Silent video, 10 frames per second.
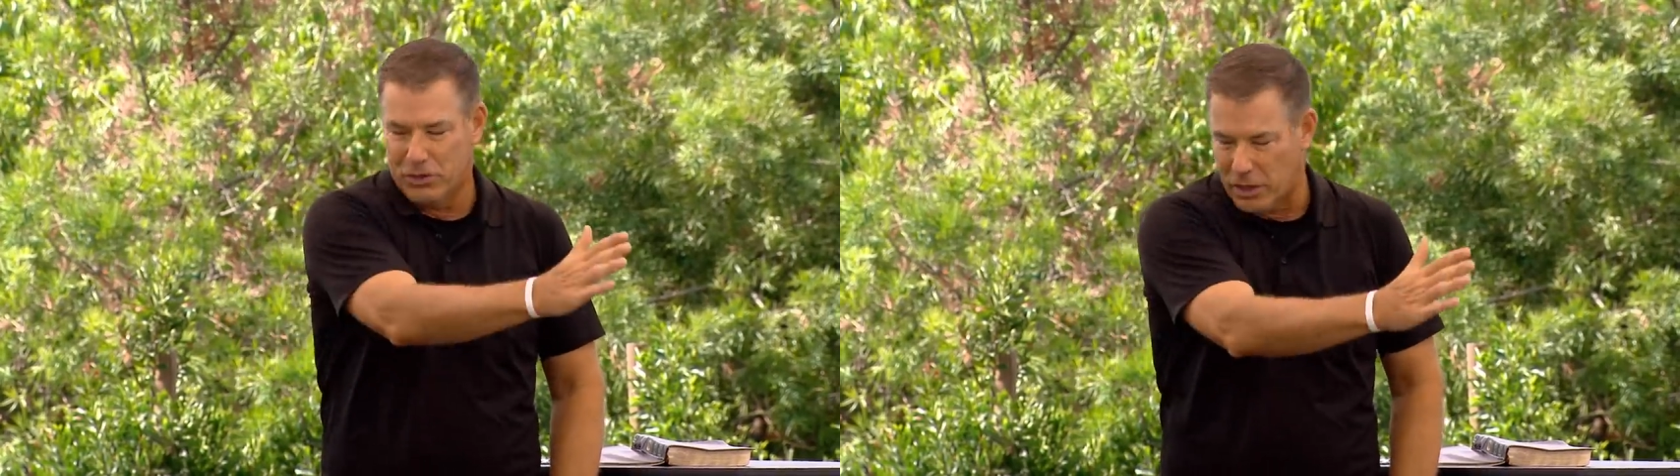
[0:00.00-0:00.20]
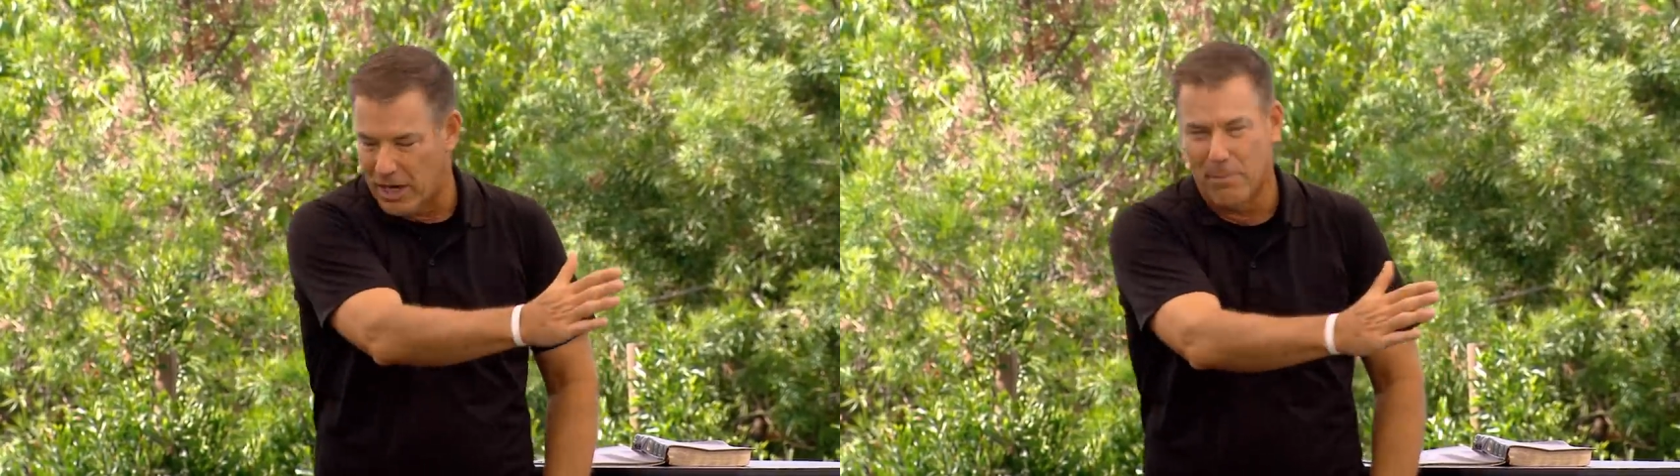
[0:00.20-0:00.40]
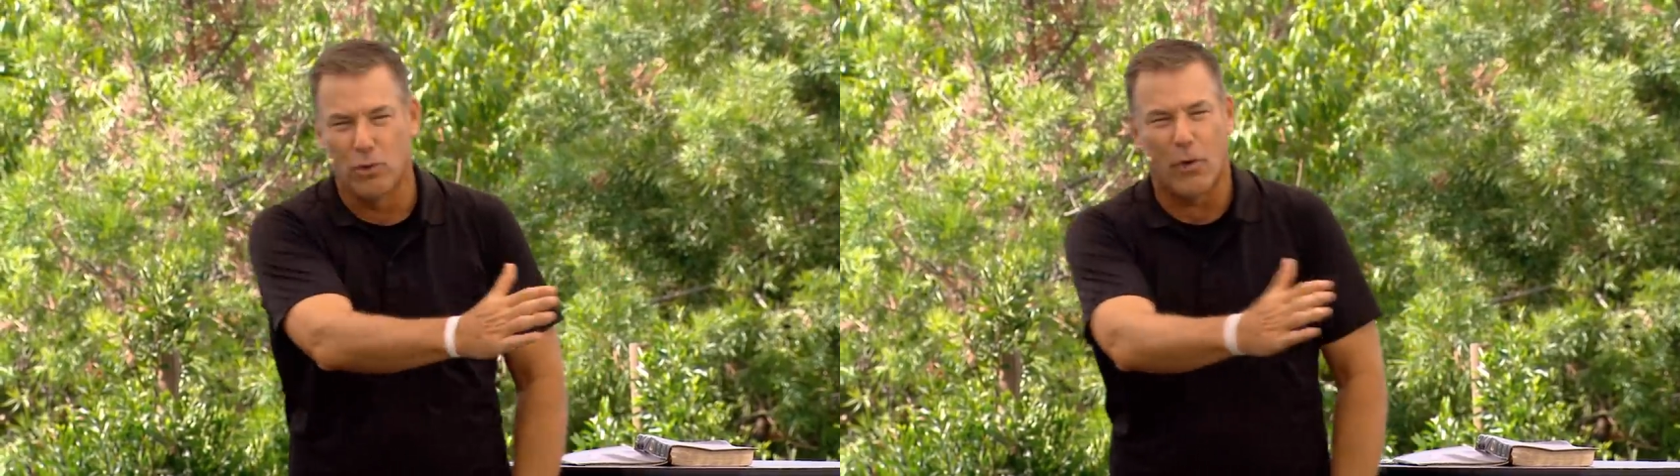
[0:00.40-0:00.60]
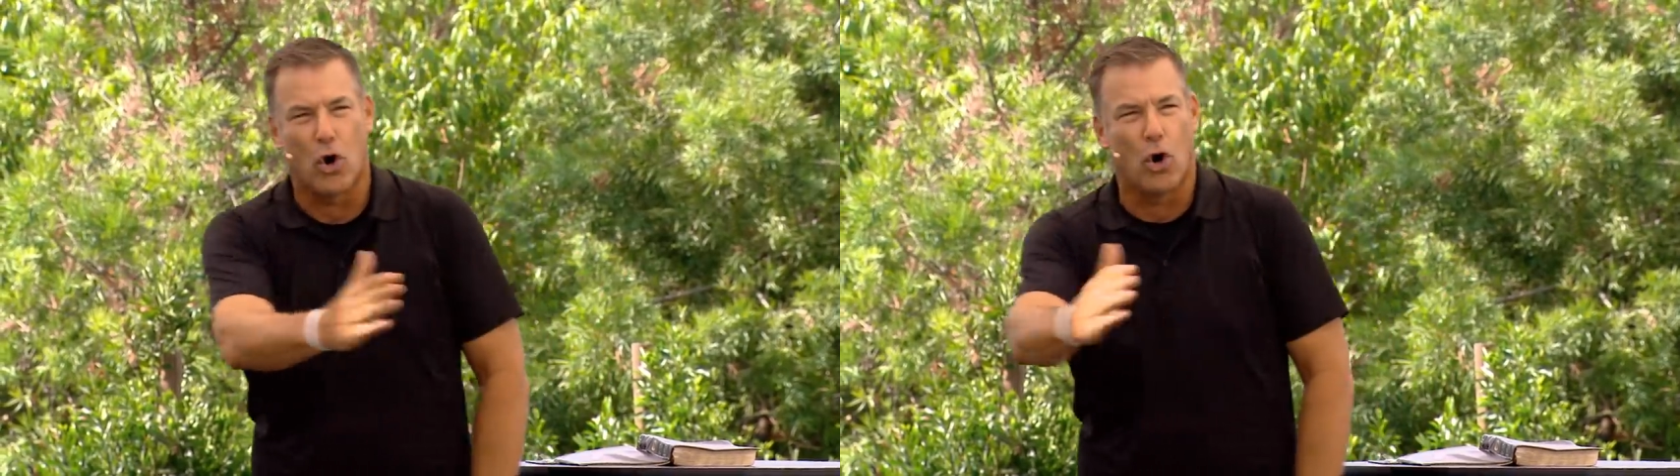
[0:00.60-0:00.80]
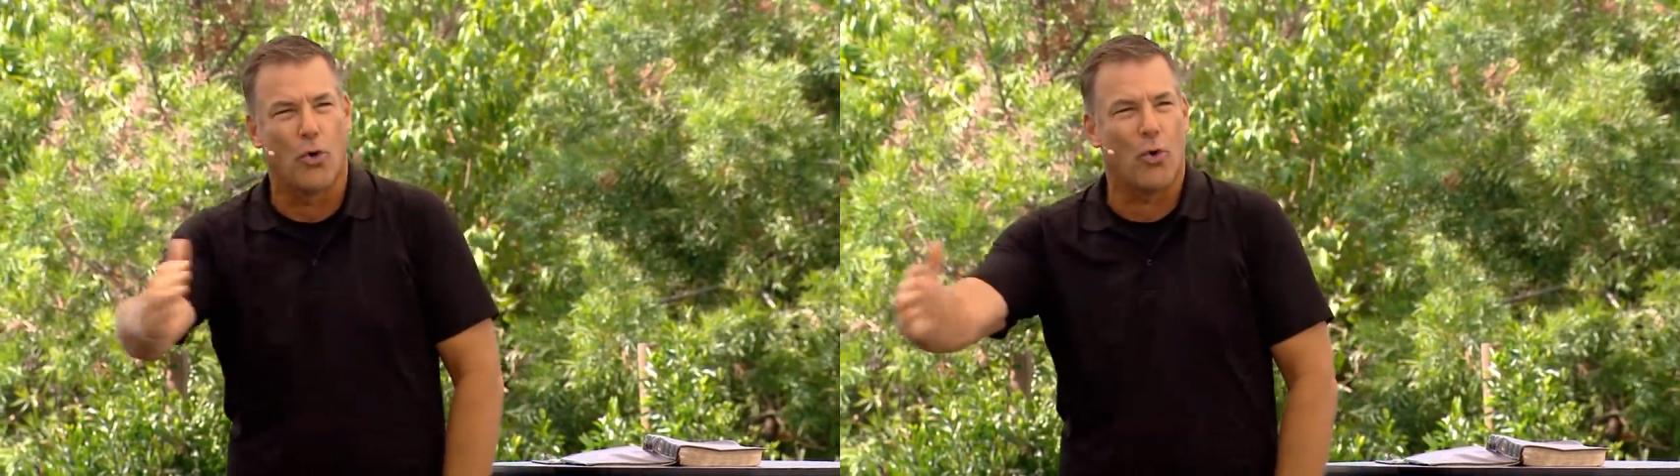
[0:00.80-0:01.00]
So they move
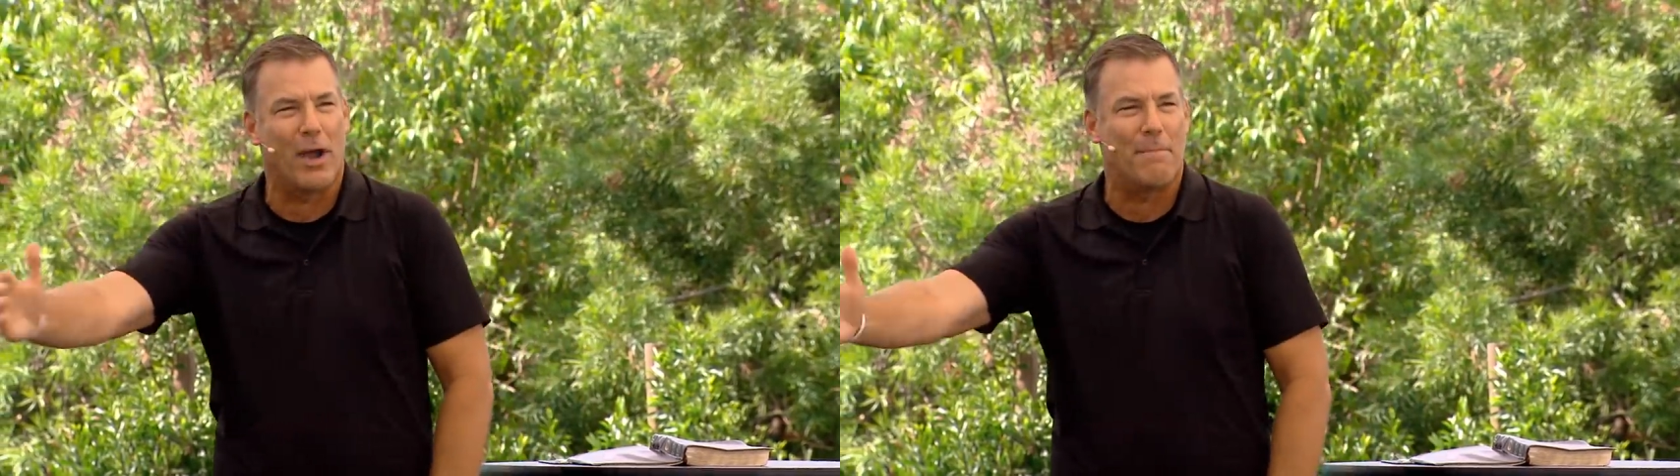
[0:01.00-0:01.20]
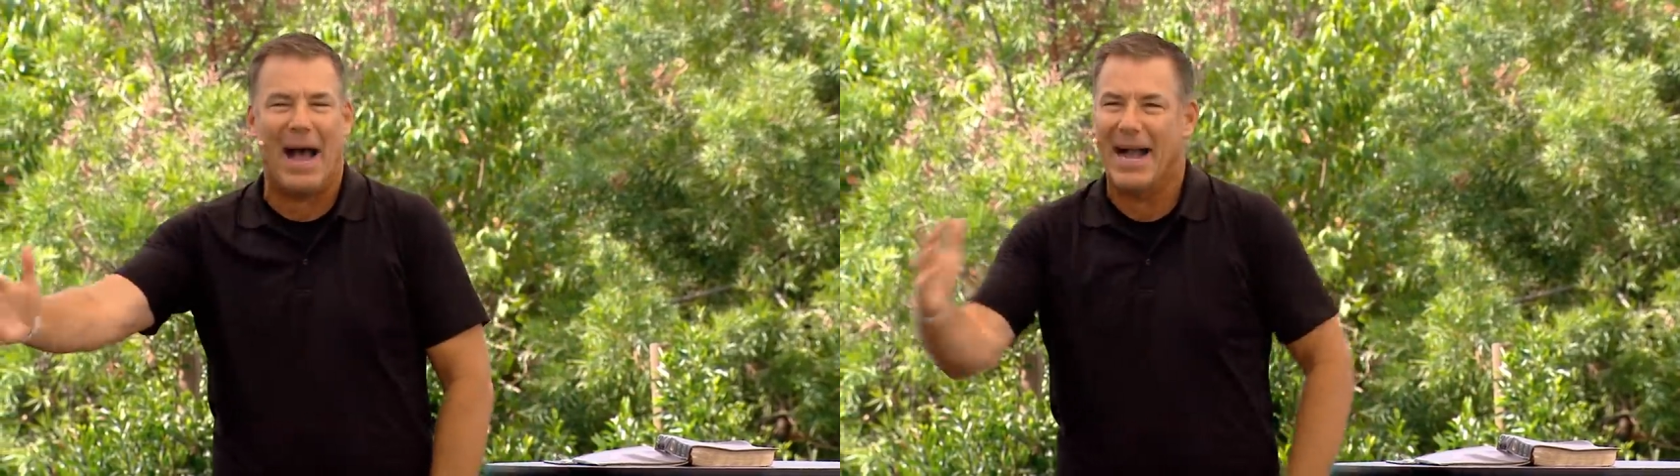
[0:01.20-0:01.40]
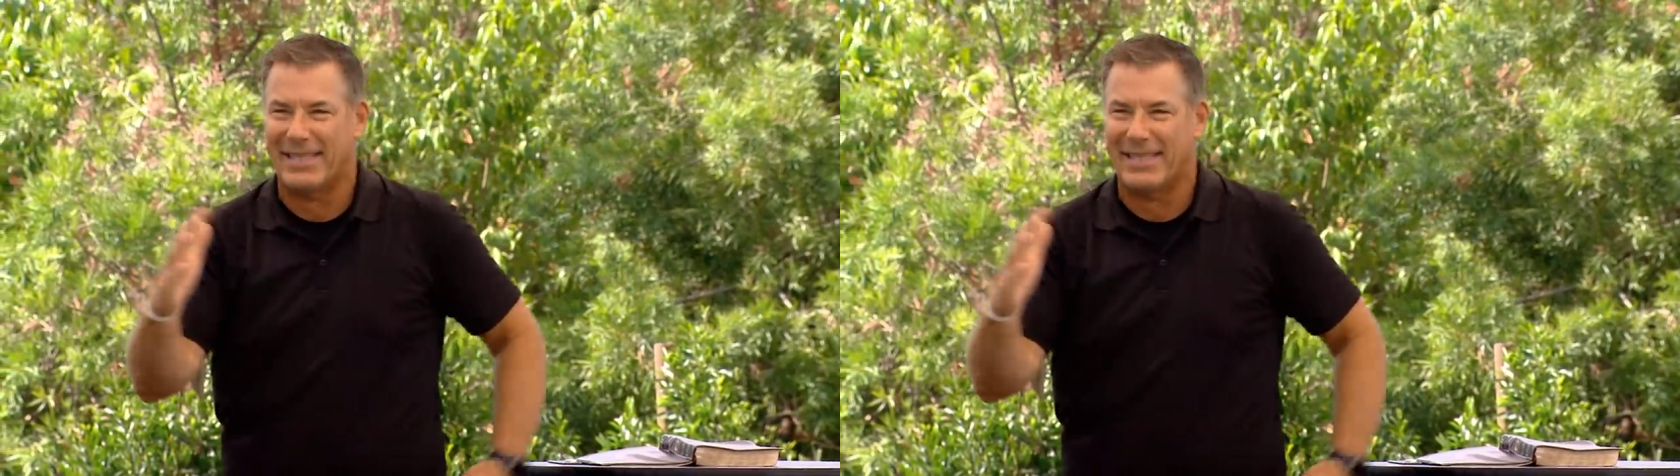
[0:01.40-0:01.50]
all the way back.